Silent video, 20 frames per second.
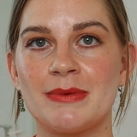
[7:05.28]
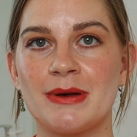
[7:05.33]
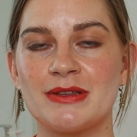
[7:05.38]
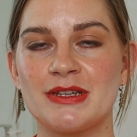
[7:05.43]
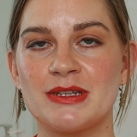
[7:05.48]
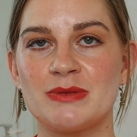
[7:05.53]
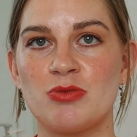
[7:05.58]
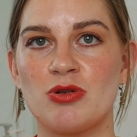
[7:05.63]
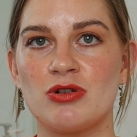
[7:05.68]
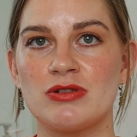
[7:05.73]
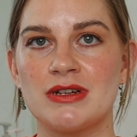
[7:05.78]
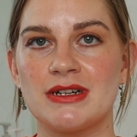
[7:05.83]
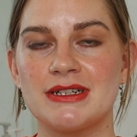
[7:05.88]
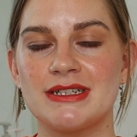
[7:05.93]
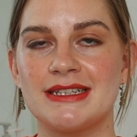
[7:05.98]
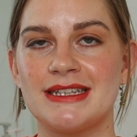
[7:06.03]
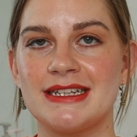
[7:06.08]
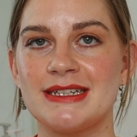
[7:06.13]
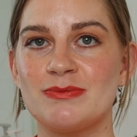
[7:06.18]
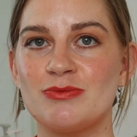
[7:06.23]
about this
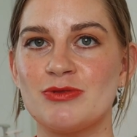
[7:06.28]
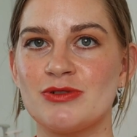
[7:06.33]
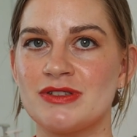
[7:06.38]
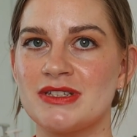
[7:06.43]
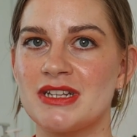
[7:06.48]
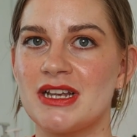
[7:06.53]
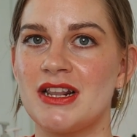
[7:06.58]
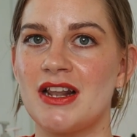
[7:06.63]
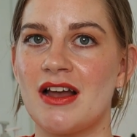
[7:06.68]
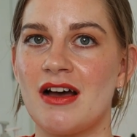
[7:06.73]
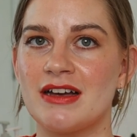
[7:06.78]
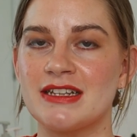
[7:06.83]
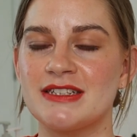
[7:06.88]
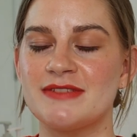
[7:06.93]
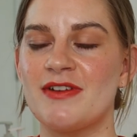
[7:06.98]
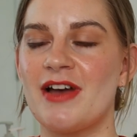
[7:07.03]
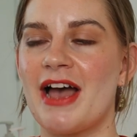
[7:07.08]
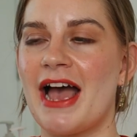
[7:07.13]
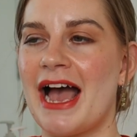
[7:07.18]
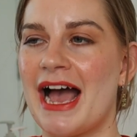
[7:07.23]
product, this bronzer lasts
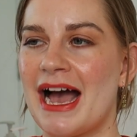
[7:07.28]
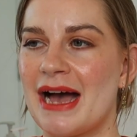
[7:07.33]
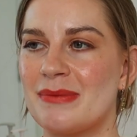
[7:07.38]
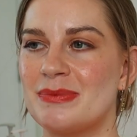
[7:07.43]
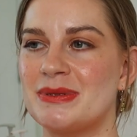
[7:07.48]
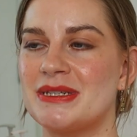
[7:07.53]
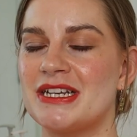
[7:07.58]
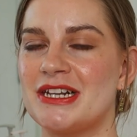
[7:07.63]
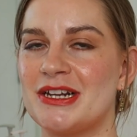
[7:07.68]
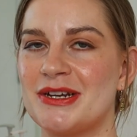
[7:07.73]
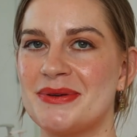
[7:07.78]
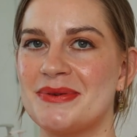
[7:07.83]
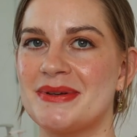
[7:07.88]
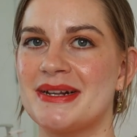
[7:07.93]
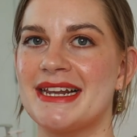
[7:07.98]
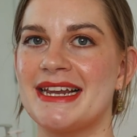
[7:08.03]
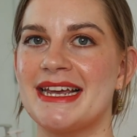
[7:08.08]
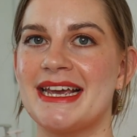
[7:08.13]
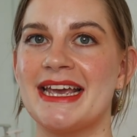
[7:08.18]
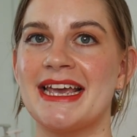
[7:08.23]
for
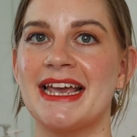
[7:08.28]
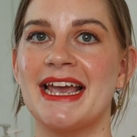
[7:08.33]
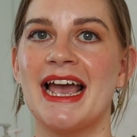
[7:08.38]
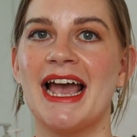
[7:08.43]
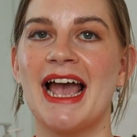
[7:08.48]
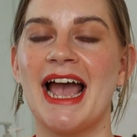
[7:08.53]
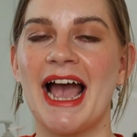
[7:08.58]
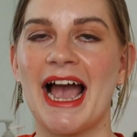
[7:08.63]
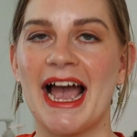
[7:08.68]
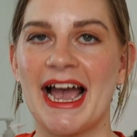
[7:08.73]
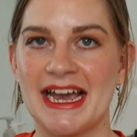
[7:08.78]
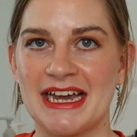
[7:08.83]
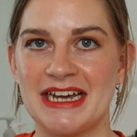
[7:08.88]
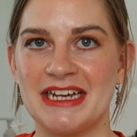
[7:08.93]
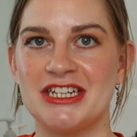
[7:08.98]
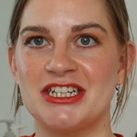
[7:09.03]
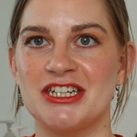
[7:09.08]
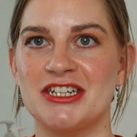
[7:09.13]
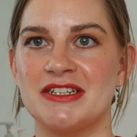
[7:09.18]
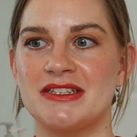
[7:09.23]
absolutely
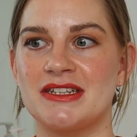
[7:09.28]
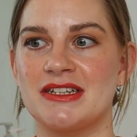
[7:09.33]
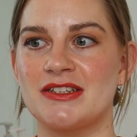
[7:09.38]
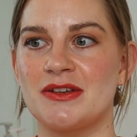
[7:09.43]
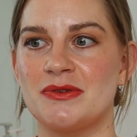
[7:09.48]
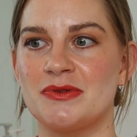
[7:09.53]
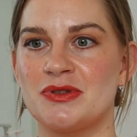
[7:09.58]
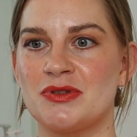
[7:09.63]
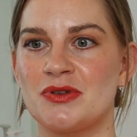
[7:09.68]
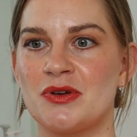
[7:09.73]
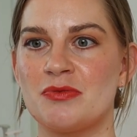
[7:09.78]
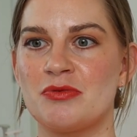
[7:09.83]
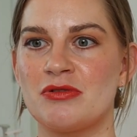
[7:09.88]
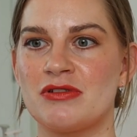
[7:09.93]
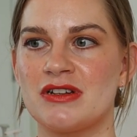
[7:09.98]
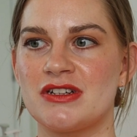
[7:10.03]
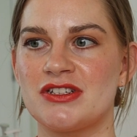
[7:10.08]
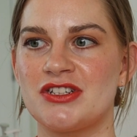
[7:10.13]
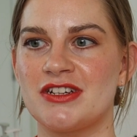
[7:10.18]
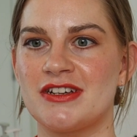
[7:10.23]
ages, so it's not a
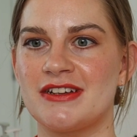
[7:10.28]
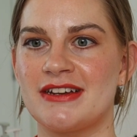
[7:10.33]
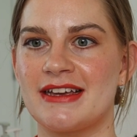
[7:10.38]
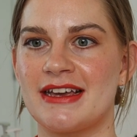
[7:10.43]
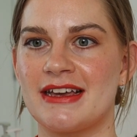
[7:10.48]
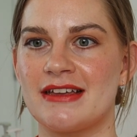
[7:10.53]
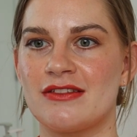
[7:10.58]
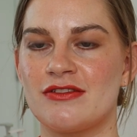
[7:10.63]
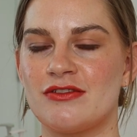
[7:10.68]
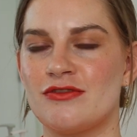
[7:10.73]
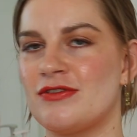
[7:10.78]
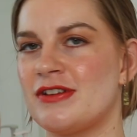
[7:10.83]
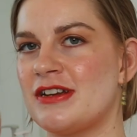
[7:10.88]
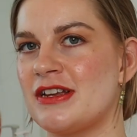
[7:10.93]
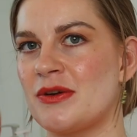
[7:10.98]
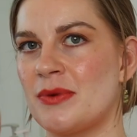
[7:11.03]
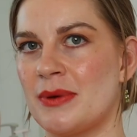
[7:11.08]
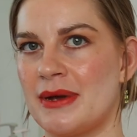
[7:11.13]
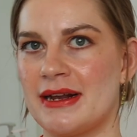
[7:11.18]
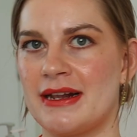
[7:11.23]
product you're going to get through really
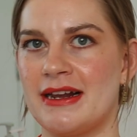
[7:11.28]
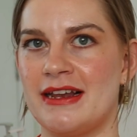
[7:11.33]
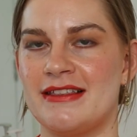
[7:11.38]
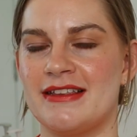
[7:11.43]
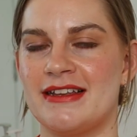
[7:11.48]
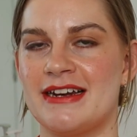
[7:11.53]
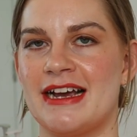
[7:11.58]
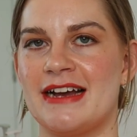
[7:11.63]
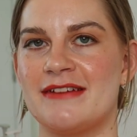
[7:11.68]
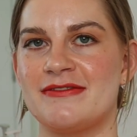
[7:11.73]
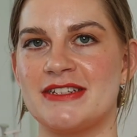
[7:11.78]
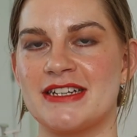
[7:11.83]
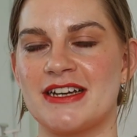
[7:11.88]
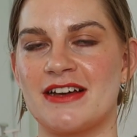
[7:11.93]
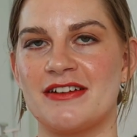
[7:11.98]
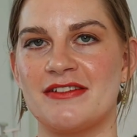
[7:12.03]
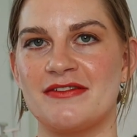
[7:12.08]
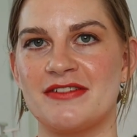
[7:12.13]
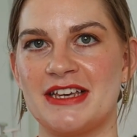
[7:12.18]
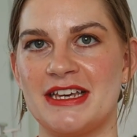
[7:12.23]
quickly and then have to
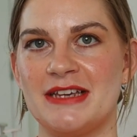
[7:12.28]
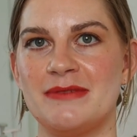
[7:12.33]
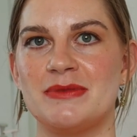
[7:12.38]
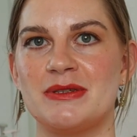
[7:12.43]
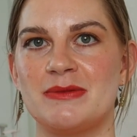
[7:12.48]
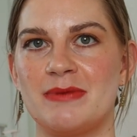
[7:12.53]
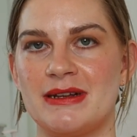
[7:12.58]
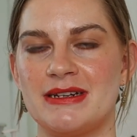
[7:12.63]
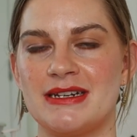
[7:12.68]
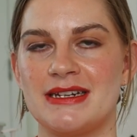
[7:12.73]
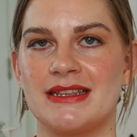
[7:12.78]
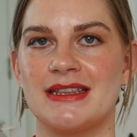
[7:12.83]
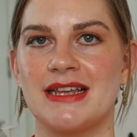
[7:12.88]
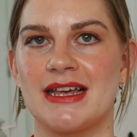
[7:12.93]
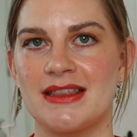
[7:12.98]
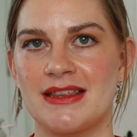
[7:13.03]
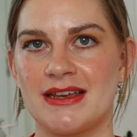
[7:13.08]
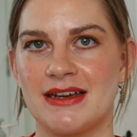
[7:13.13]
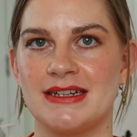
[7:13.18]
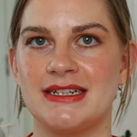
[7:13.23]
kind of keep spending
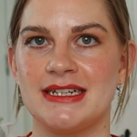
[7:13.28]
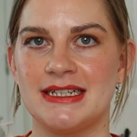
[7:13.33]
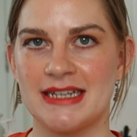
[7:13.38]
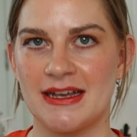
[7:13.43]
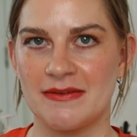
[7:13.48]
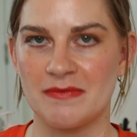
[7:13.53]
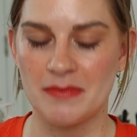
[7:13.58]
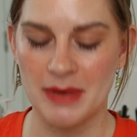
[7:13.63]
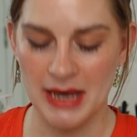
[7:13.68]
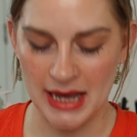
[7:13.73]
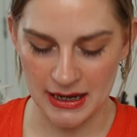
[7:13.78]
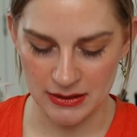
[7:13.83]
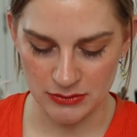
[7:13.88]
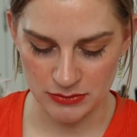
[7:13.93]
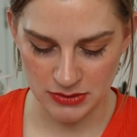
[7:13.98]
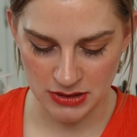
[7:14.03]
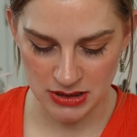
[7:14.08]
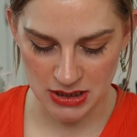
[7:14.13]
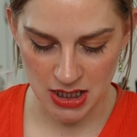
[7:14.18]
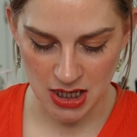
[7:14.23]
that
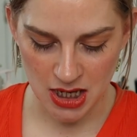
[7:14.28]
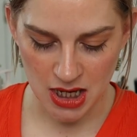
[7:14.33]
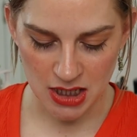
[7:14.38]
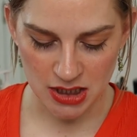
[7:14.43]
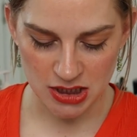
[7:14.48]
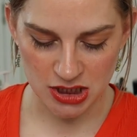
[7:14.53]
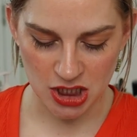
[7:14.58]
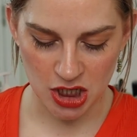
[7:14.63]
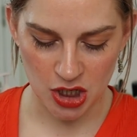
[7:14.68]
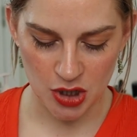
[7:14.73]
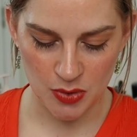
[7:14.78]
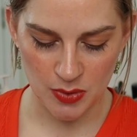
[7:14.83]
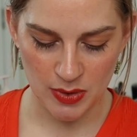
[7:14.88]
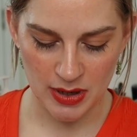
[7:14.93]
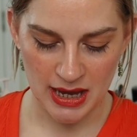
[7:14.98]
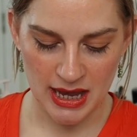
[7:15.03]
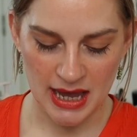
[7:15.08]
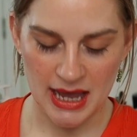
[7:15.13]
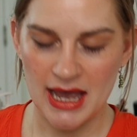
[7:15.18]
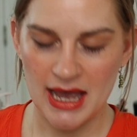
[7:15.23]
£37. So,